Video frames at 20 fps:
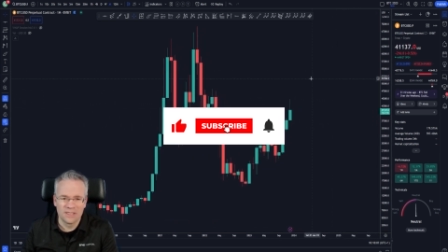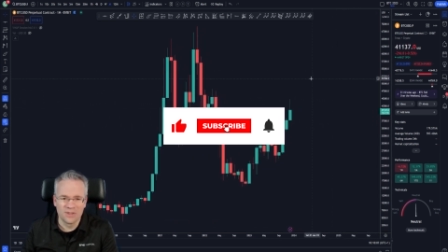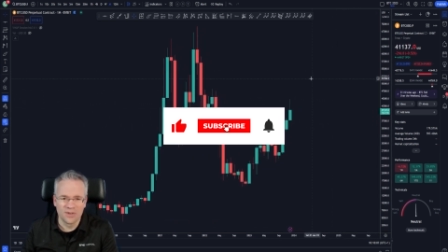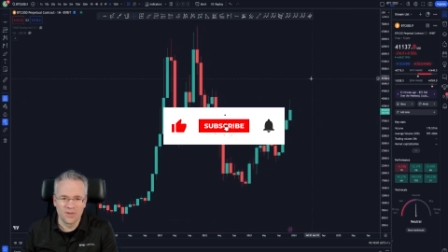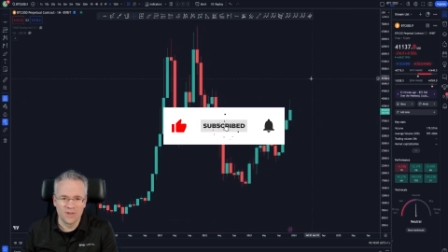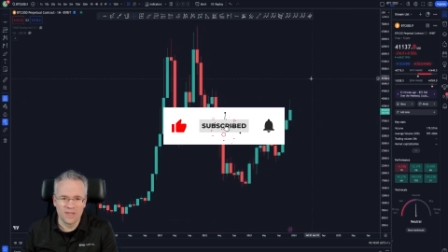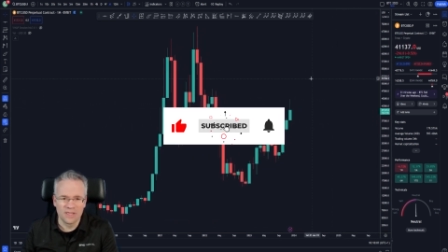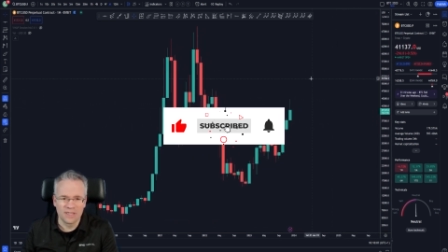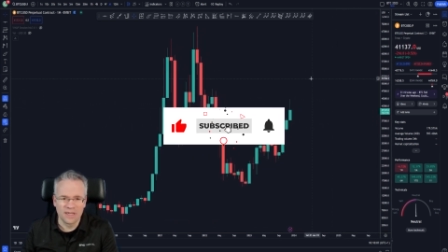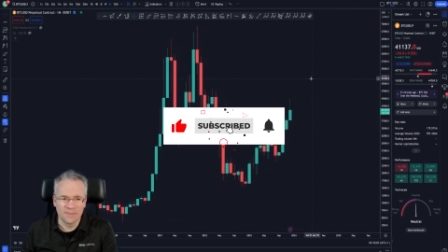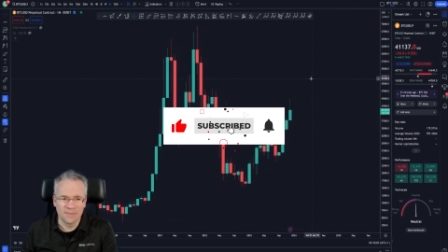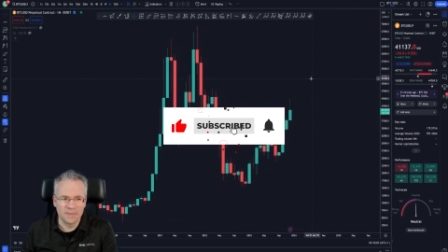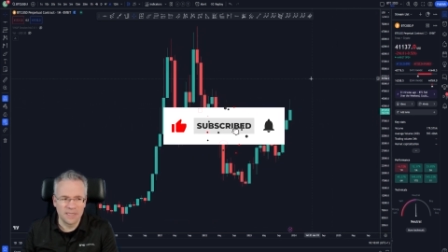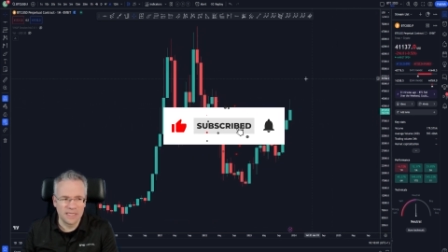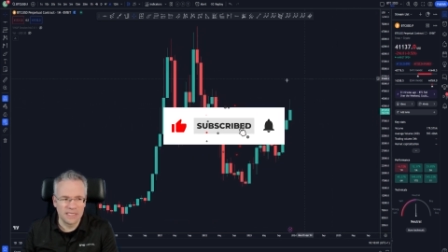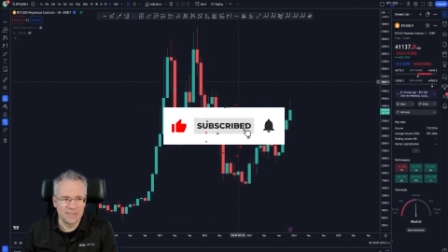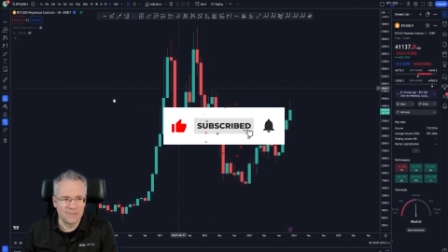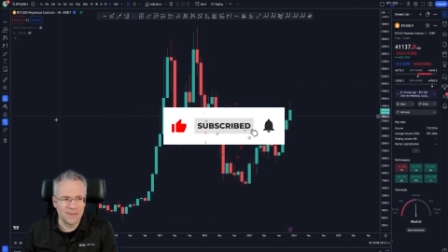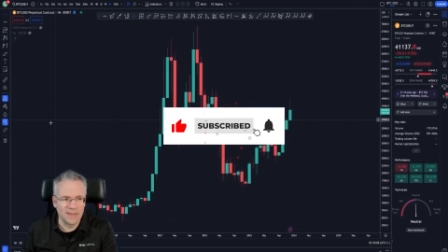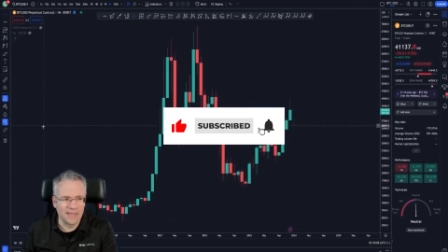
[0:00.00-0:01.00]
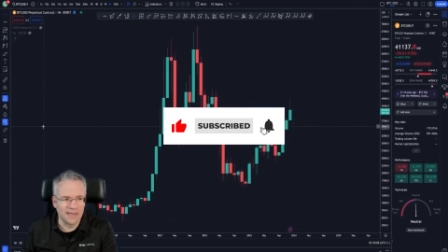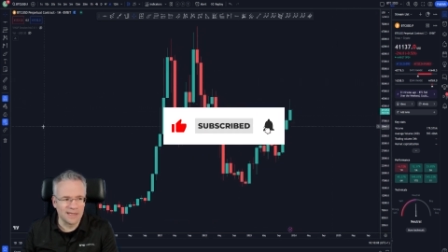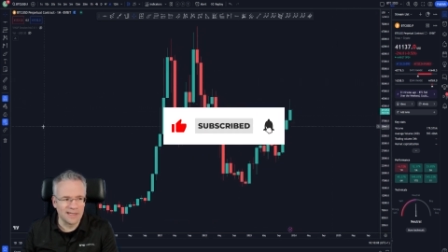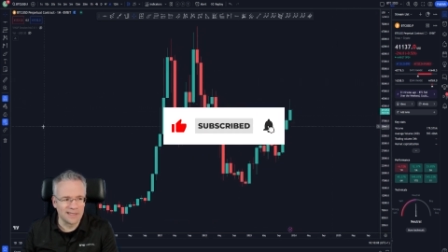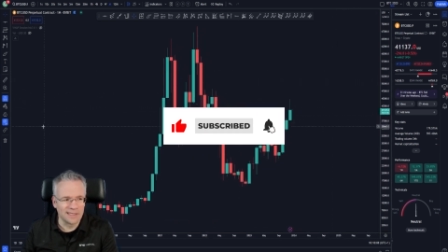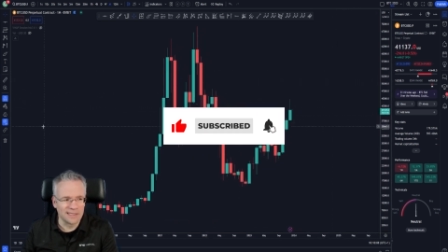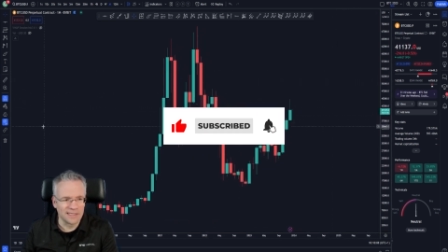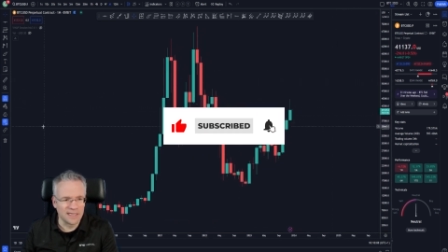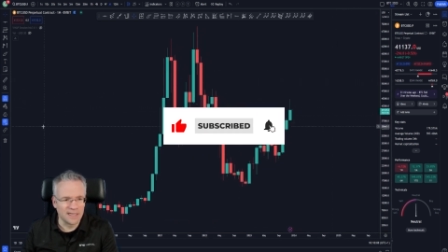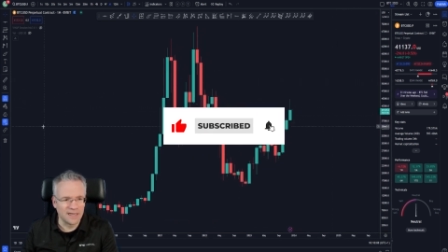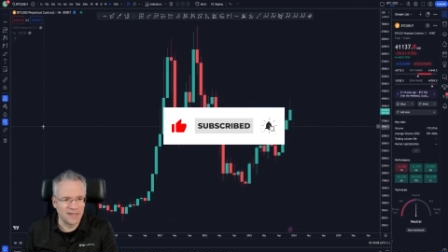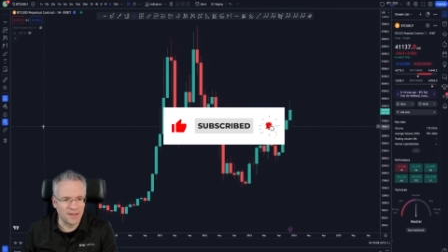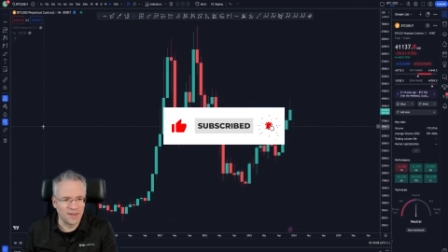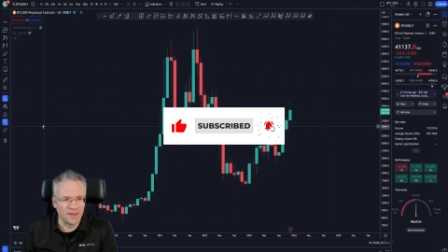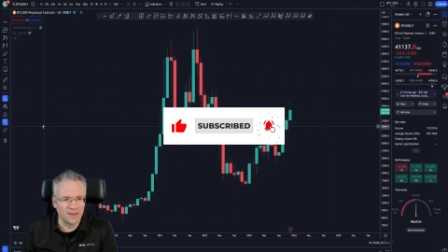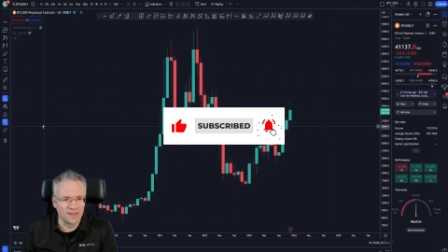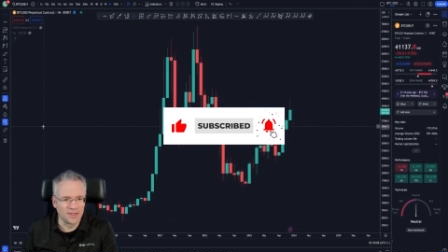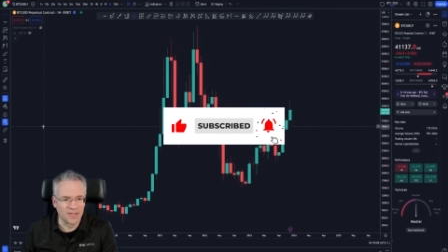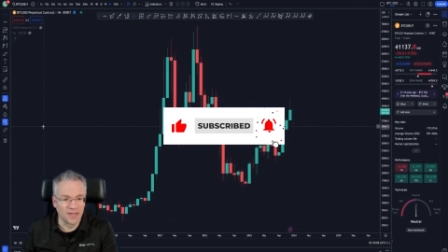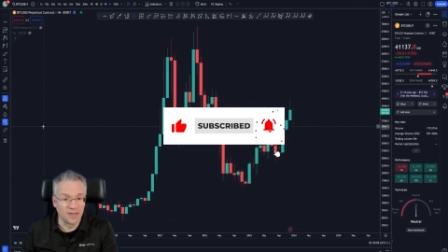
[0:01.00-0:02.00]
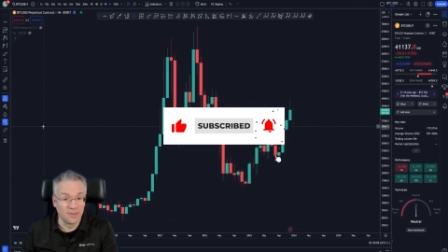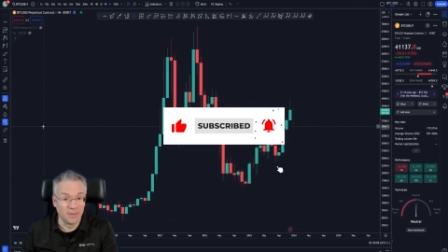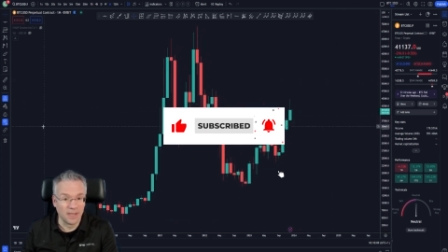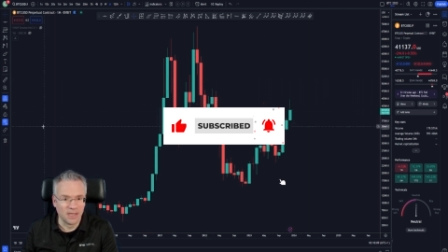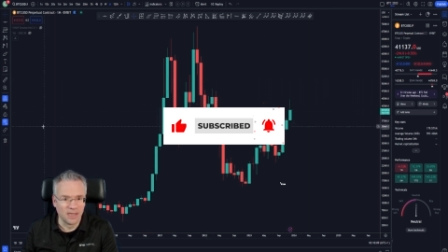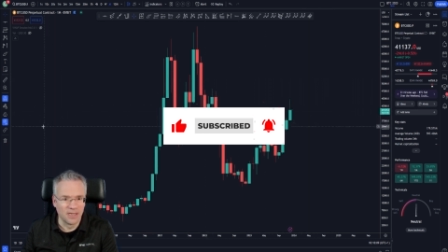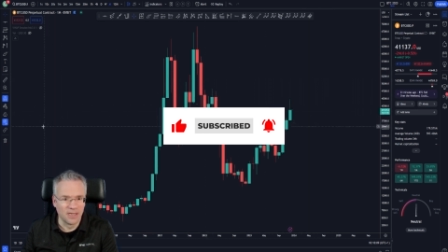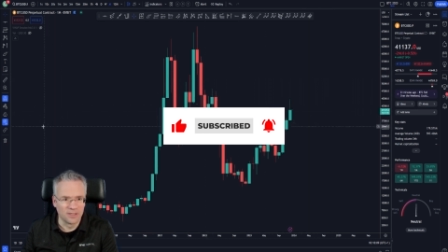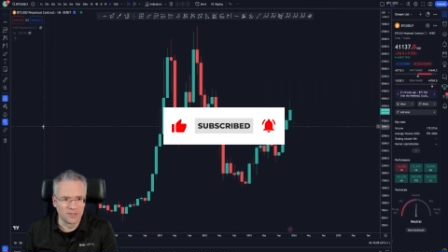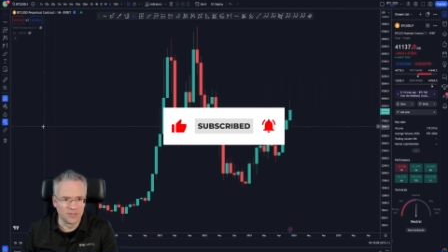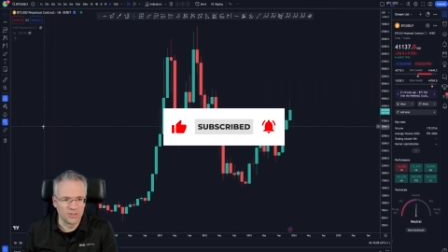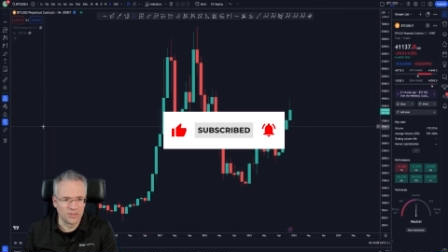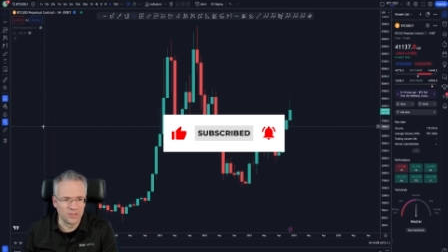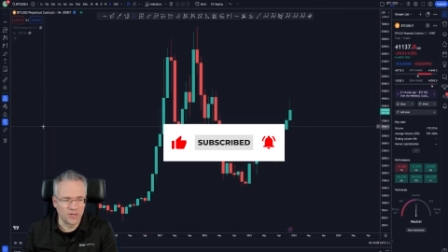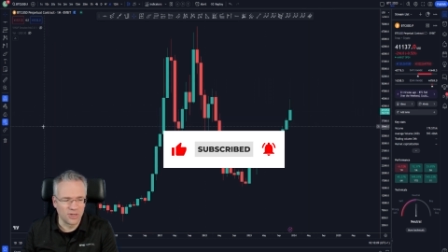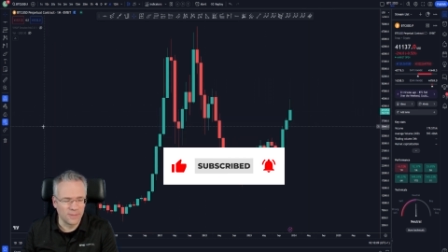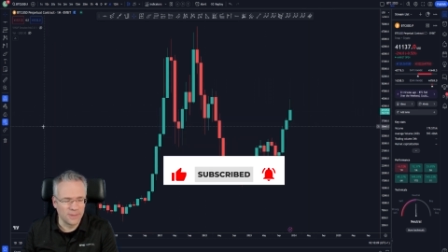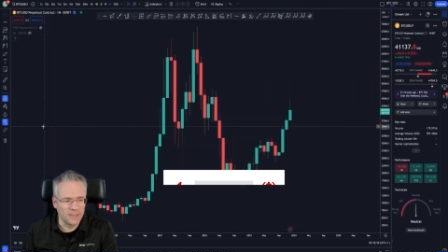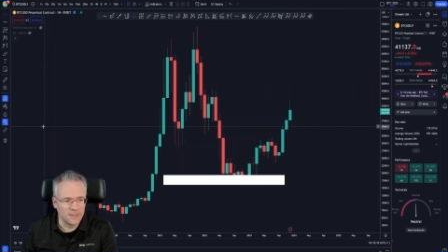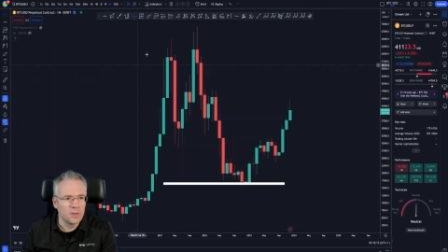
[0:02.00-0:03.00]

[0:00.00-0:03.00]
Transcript: to these updates because uh, I think there's going to be a lot to talk about.